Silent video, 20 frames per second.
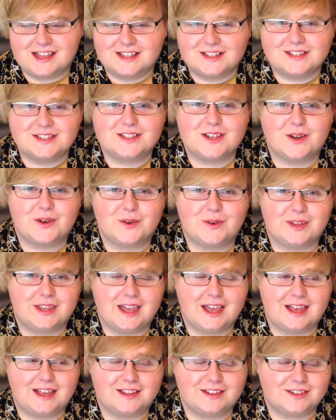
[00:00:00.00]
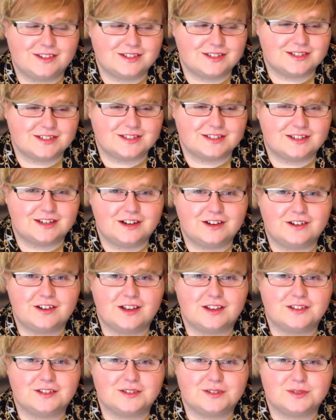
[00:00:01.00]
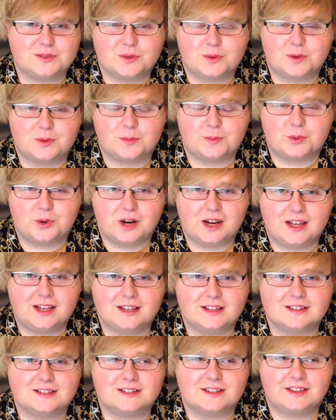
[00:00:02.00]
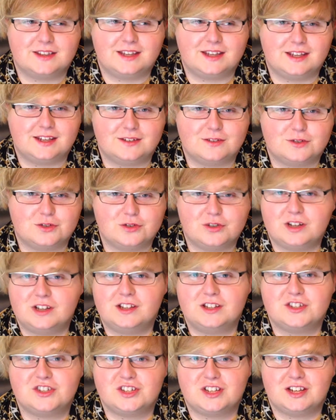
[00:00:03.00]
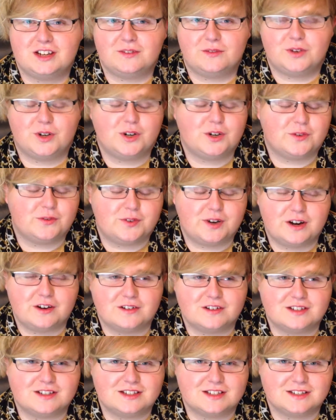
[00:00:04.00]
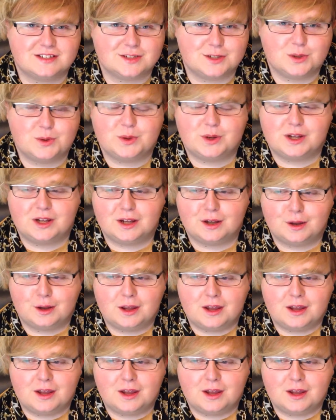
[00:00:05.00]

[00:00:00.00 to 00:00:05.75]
So yeah, this Near Dusk sort of brings the trilogy of her fragrances to a